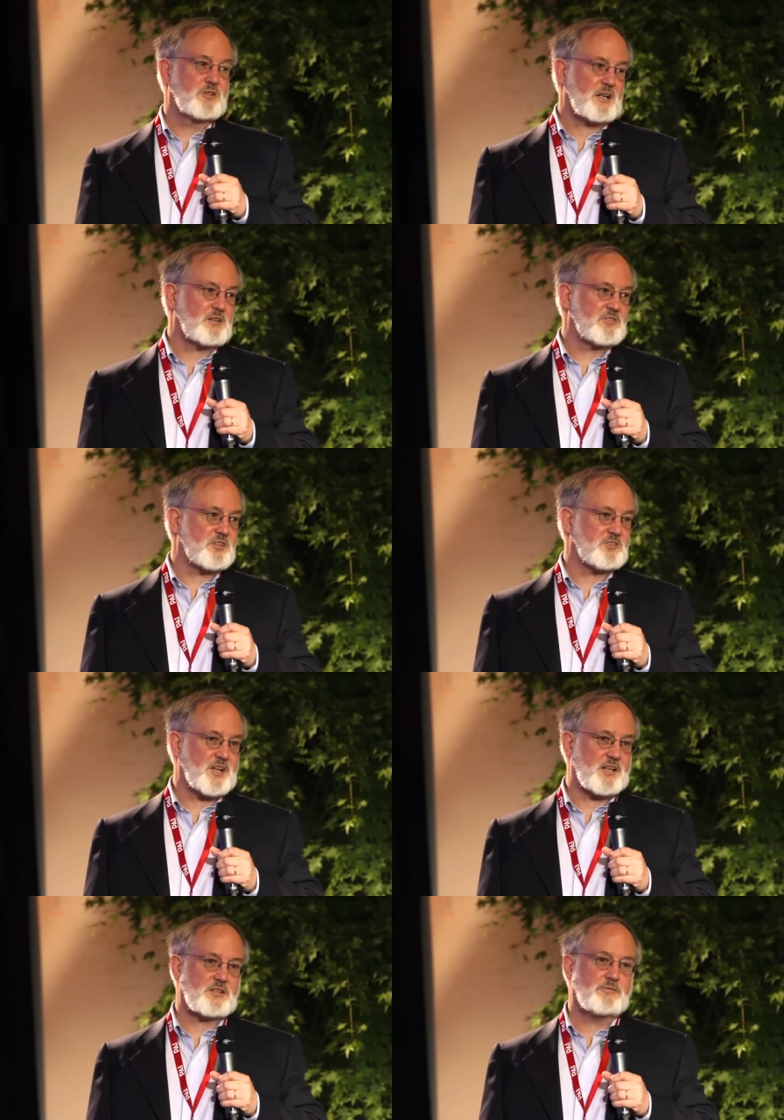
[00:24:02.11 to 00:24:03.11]
reproductive
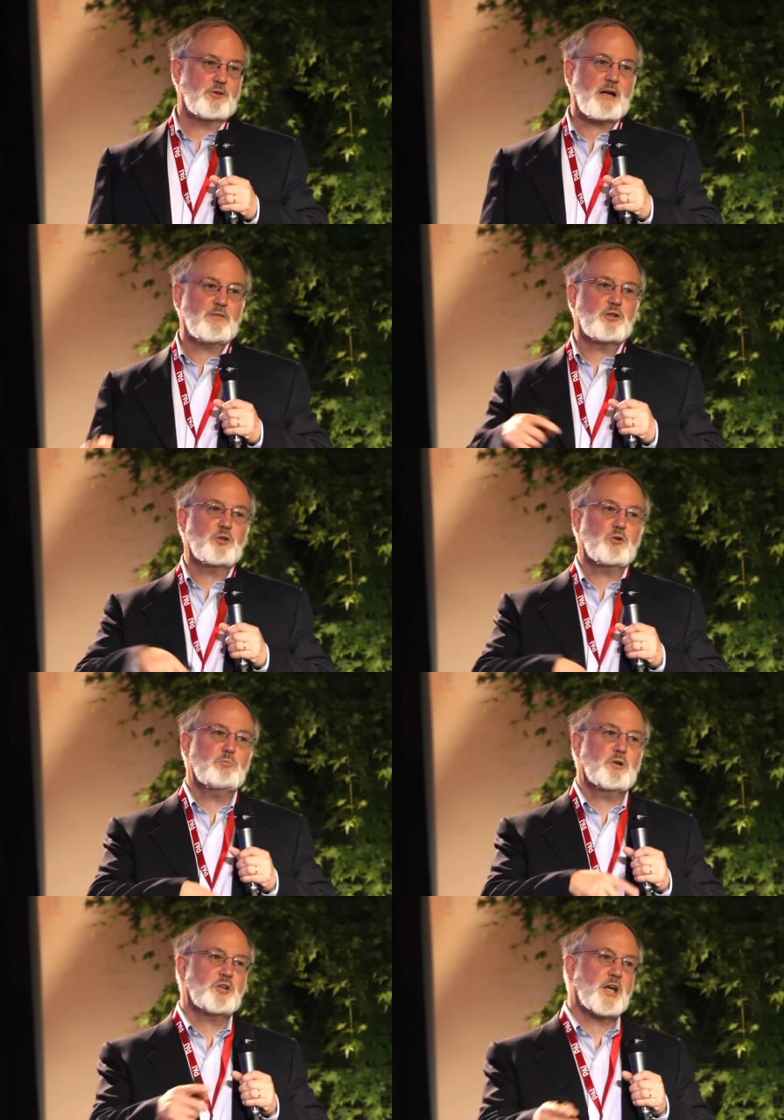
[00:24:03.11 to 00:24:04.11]
success. If you have a
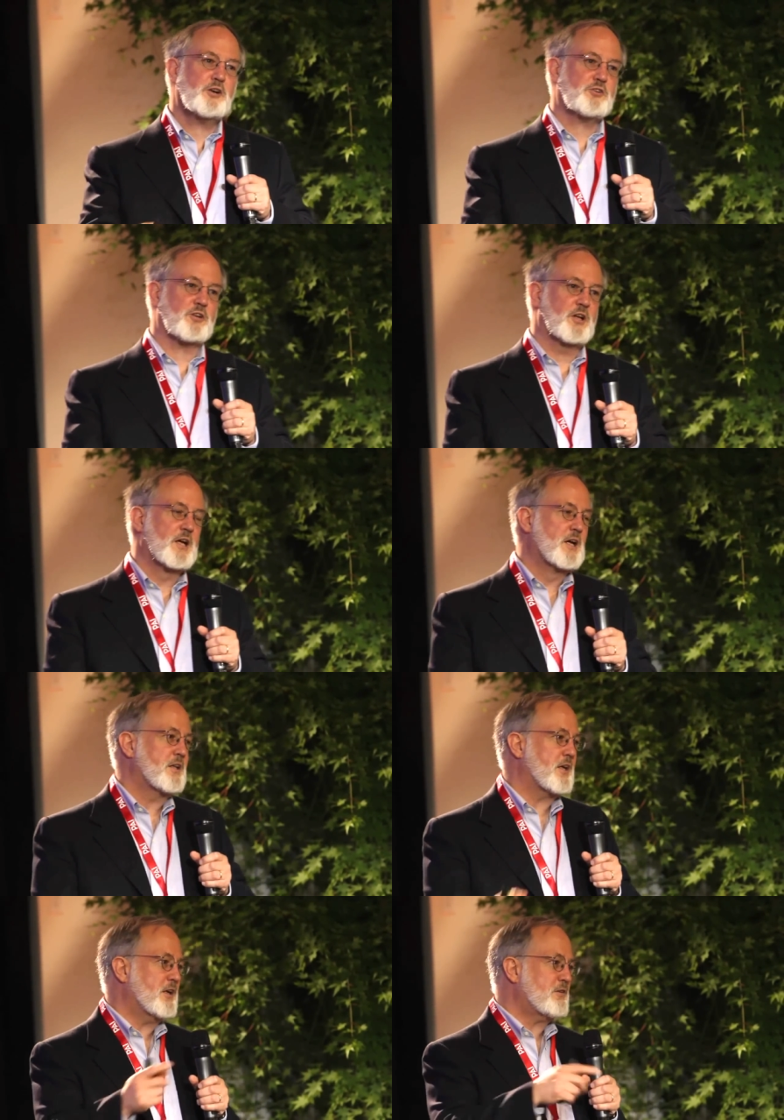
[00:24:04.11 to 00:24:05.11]
new mutation
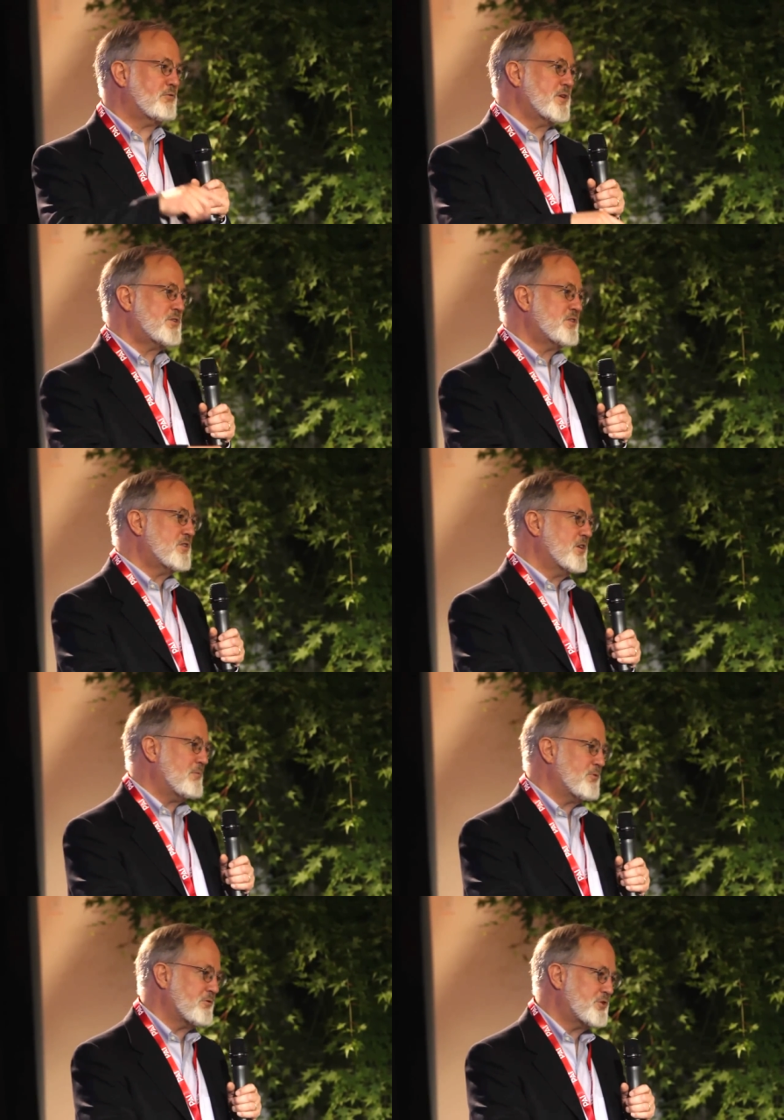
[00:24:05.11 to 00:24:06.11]
that increases the
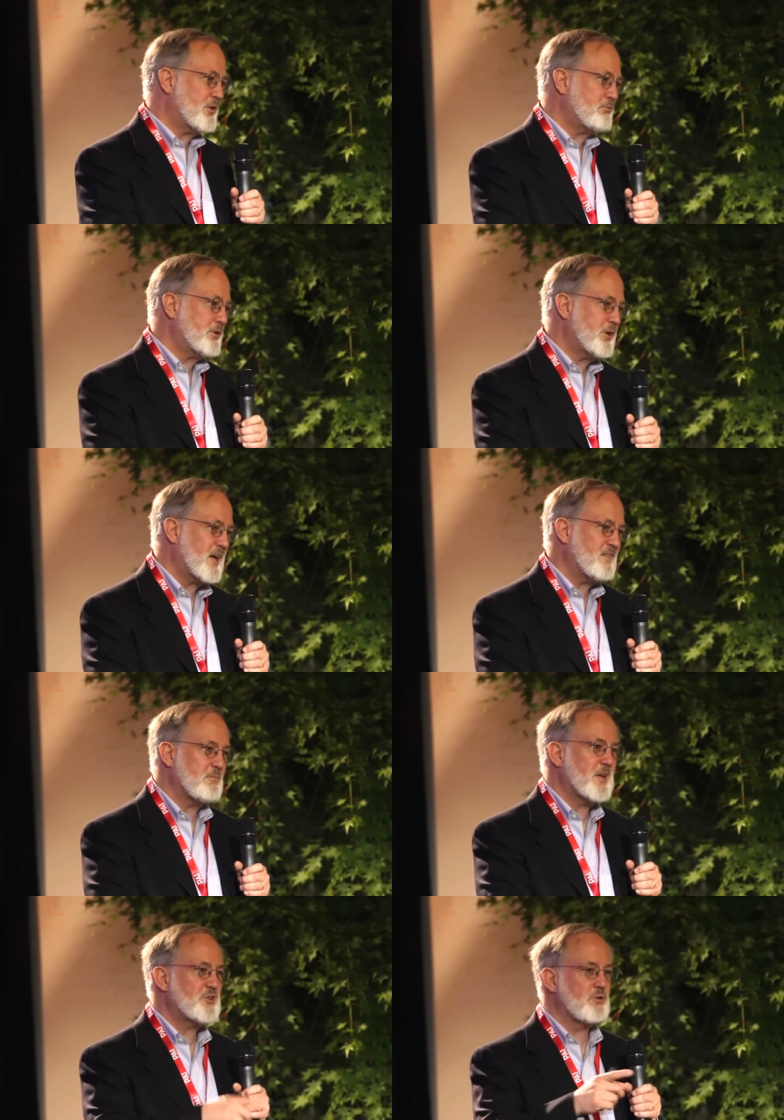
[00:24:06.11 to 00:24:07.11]
number of children you
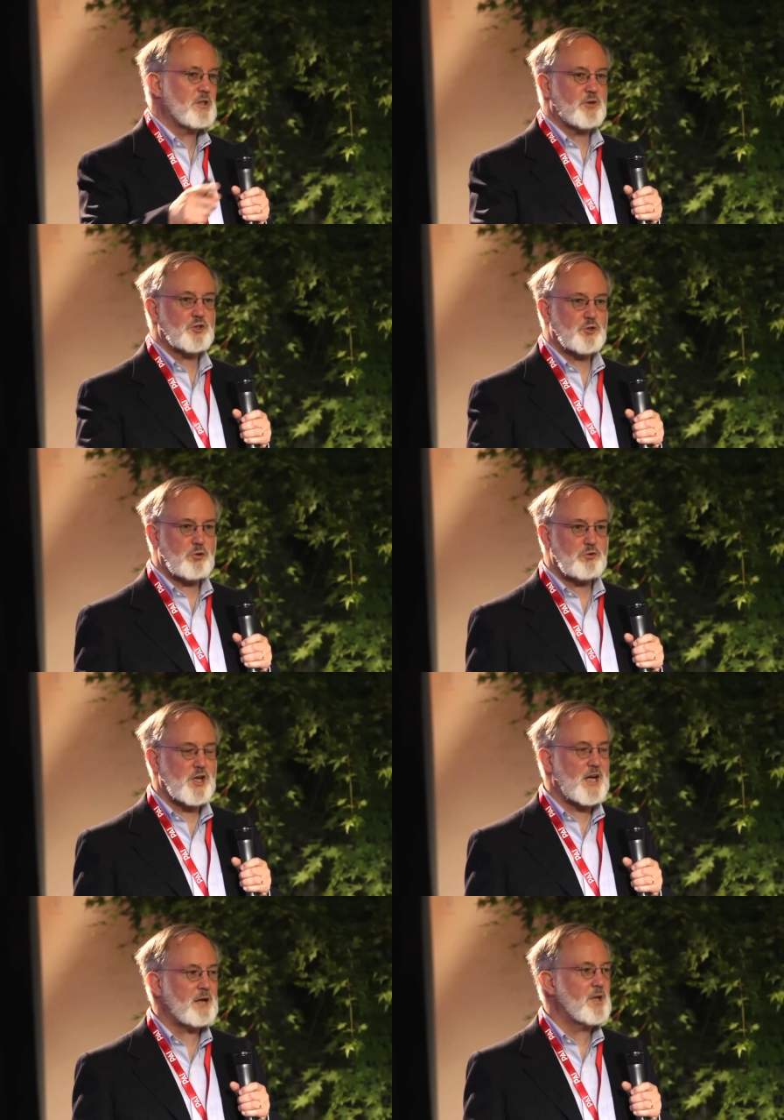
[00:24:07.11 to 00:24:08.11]
have, it makes you live a shorter
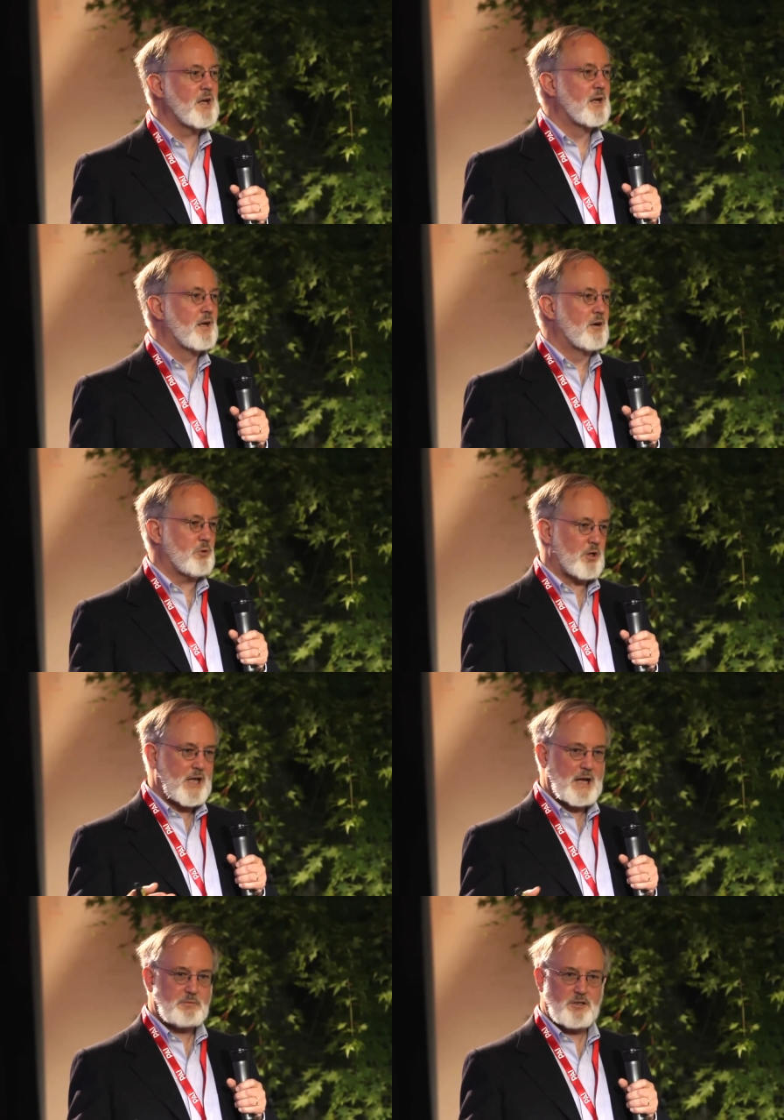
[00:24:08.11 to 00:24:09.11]
time. What
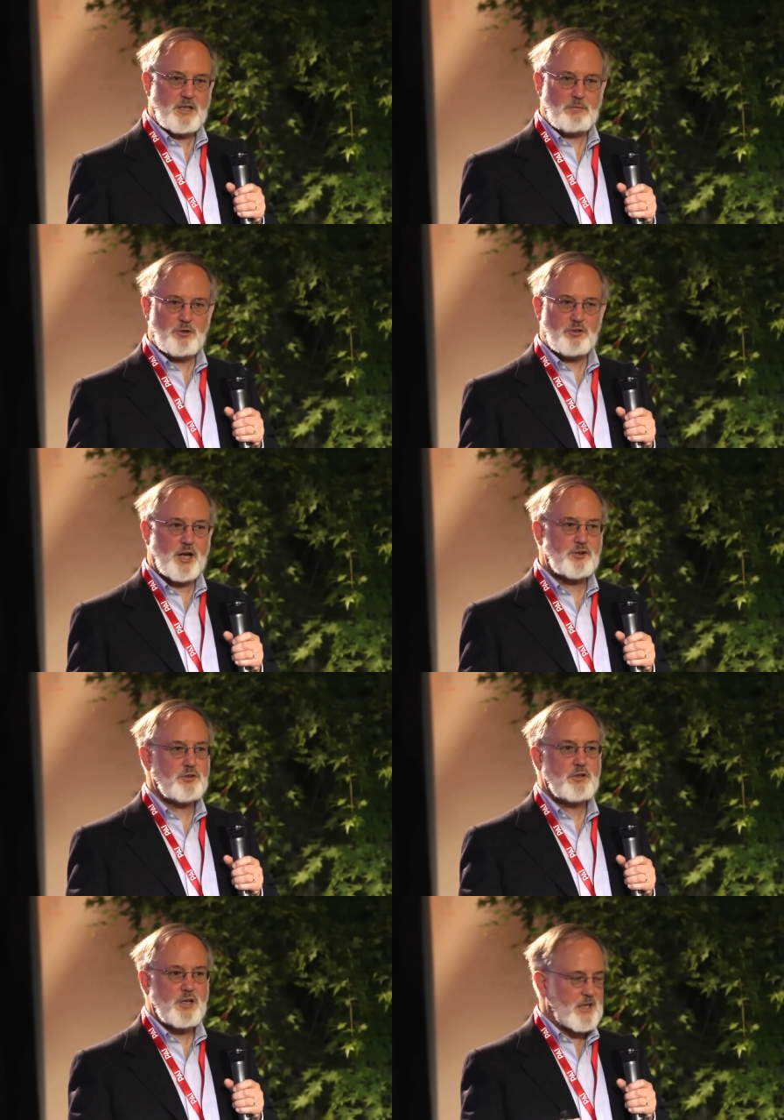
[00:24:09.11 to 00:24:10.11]
will happen to that
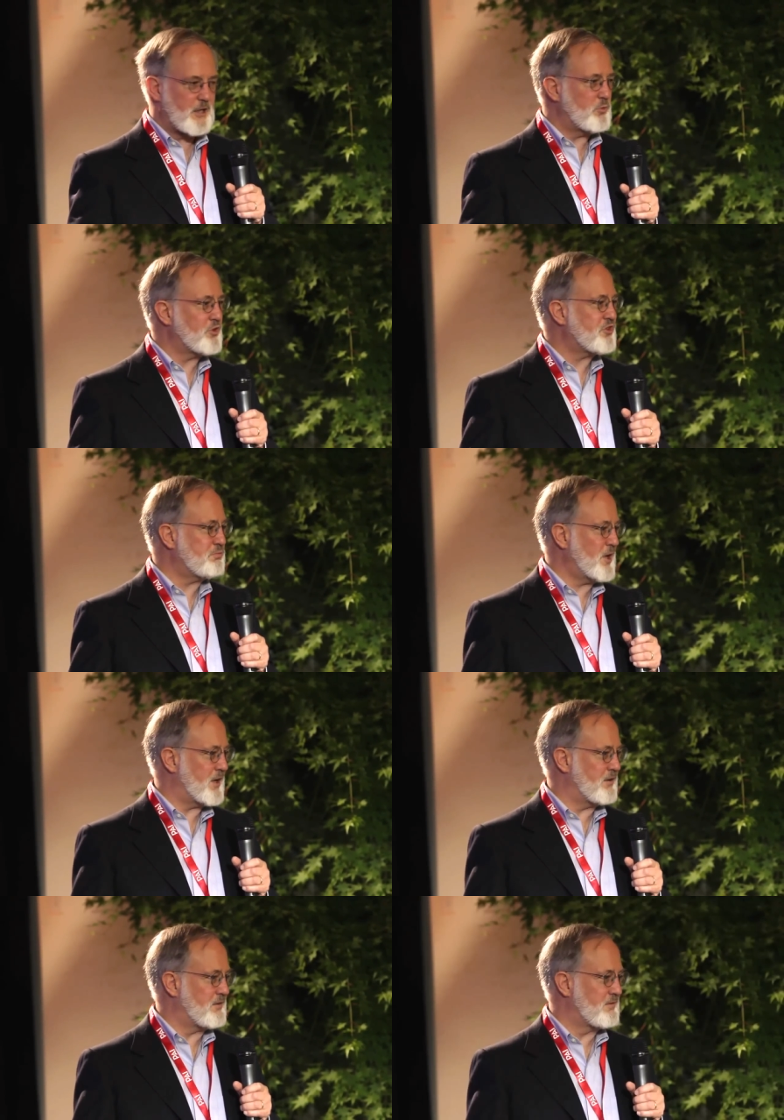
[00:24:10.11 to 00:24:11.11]
mutation? It will
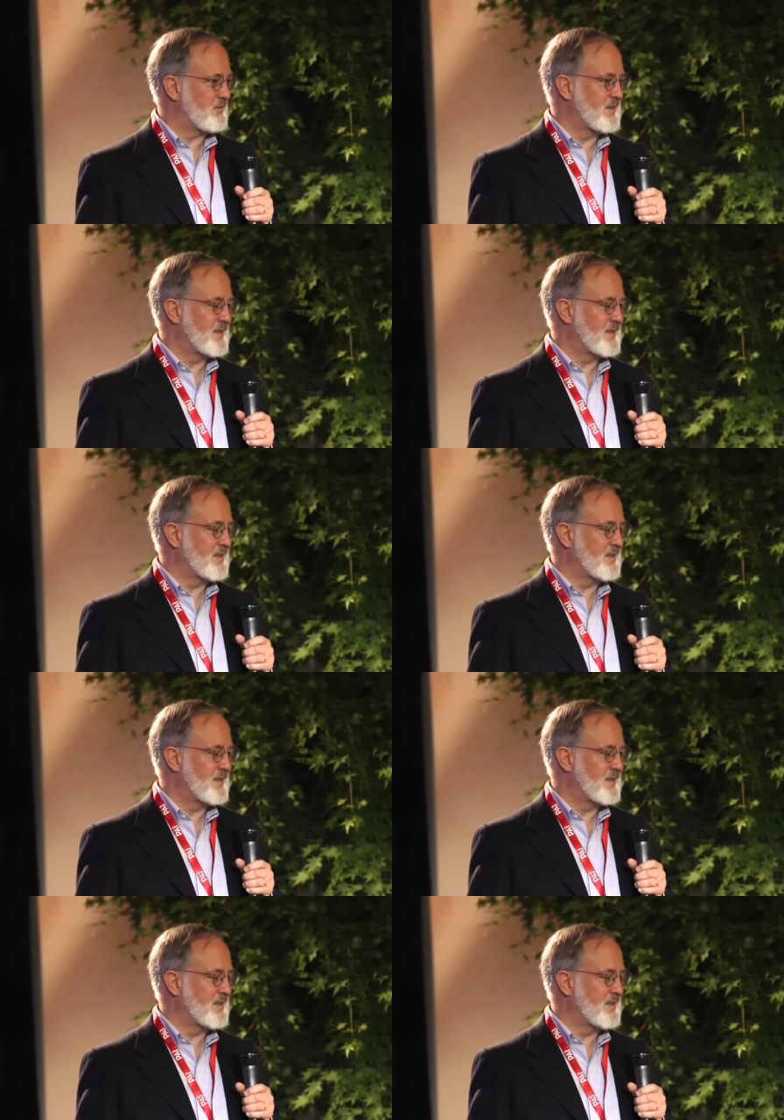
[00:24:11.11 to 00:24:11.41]
spread.